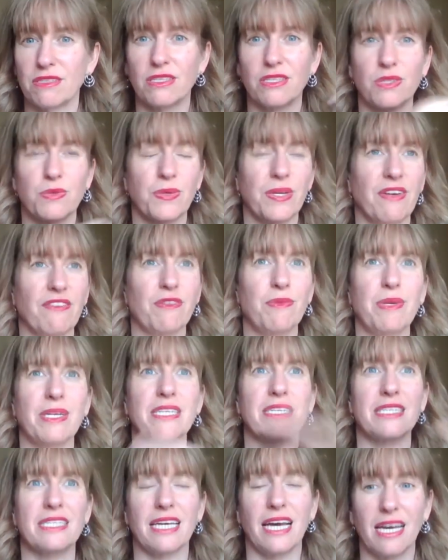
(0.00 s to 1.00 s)
This is what
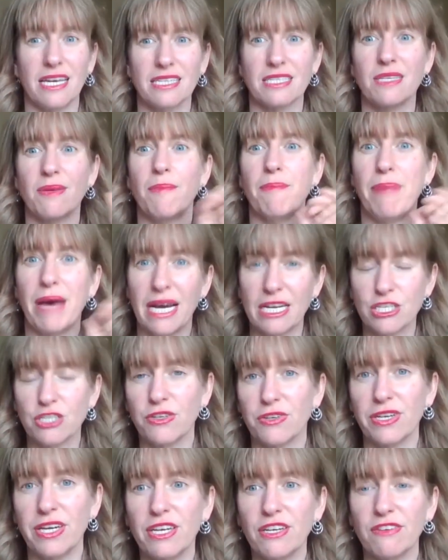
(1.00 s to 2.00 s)
everybody says. Batch
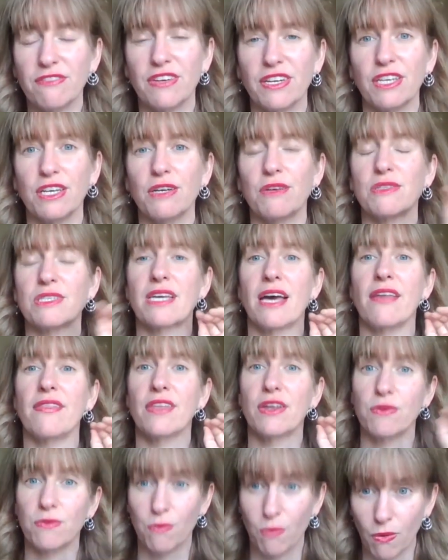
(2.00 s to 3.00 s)
create your videos and
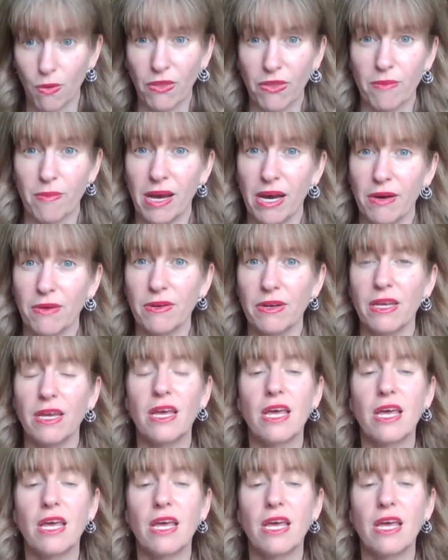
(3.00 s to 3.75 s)
then roll them out.